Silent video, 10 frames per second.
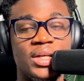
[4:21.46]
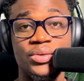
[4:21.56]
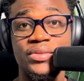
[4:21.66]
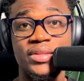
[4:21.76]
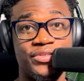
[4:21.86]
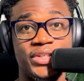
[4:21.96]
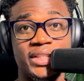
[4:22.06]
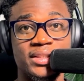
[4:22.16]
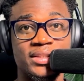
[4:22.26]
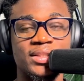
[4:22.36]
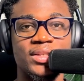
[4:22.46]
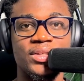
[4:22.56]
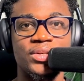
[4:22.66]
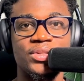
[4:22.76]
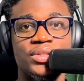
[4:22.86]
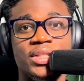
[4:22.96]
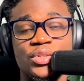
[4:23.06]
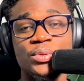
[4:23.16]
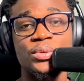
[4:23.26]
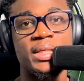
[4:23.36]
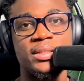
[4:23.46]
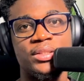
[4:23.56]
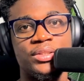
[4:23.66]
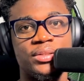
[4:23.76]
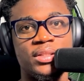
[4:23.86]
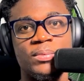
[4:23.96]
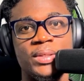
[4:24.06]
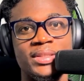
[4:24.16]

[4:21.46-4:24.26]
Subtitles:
Hello there, friend. So it has come to my attention that about